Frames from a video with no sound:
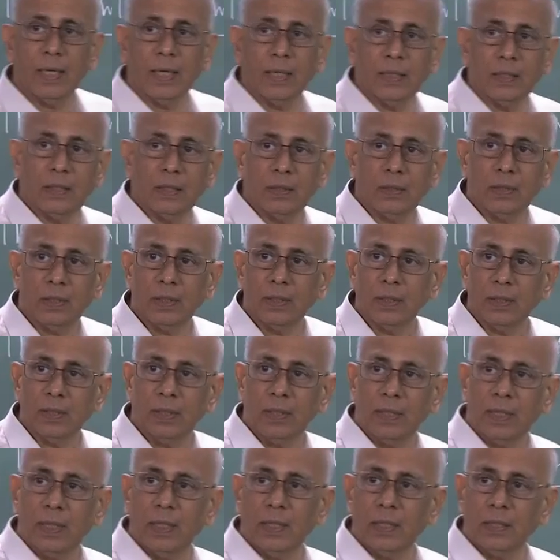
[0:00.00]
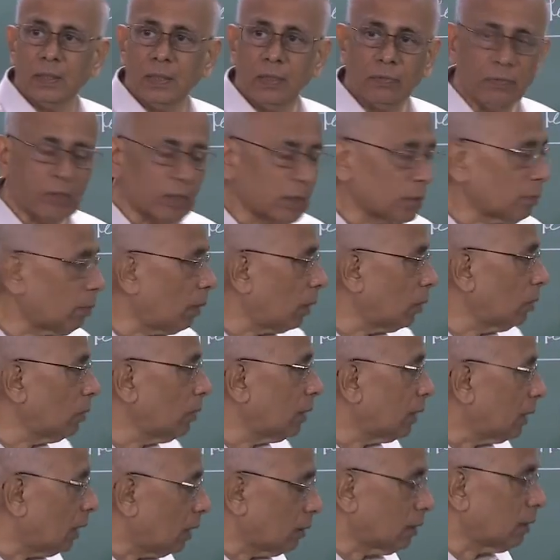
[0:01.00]
end ends of this
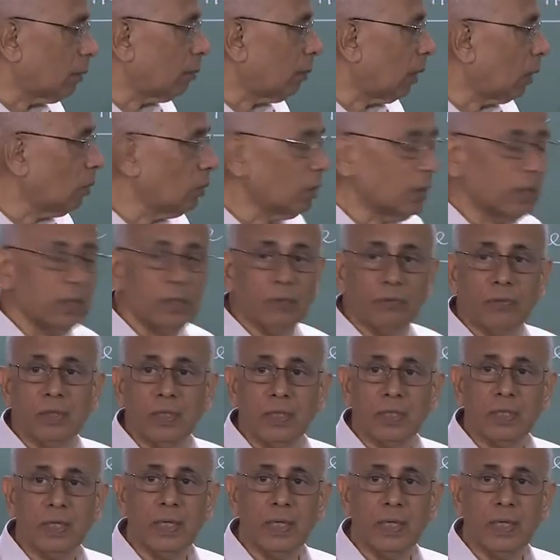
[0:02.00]
boundary at the boundary of this